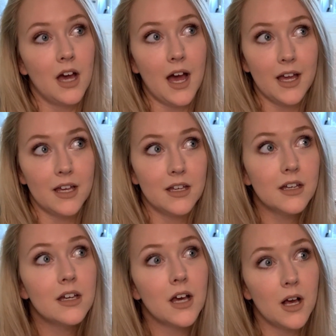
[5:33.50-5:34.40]
I
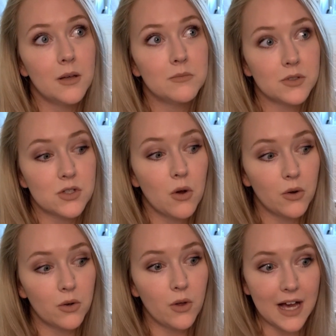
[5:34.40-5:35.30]
am a
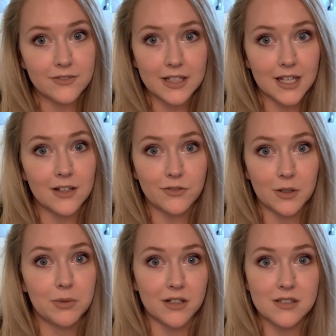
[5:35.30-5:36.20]
total advocate for
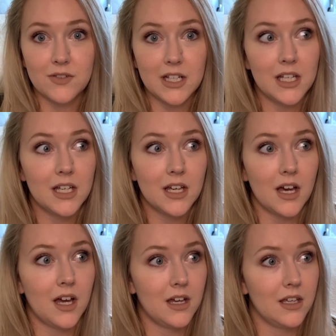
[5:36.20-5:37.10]
breastfeeding.
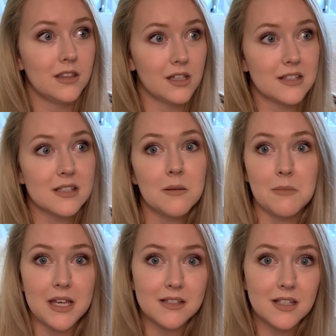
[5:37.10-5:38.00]
I think it's
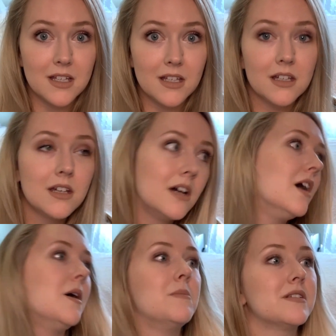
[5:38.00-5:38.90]
amazing,
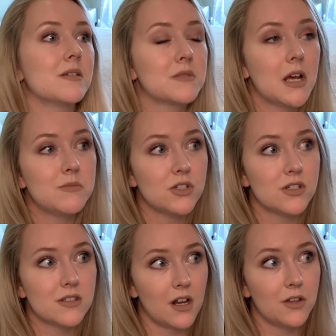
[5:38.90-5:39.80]
but sometimes you
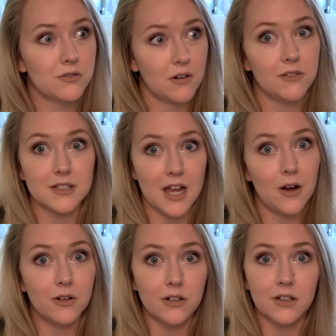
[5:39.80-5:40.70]
just gotta throw in the
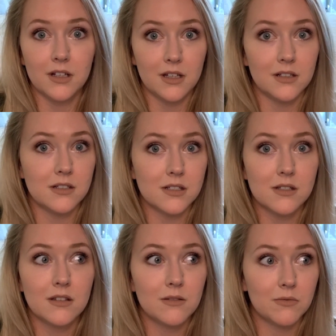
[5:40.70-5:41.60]
towel and
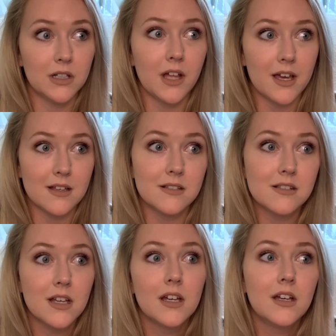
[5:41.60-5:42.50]
realize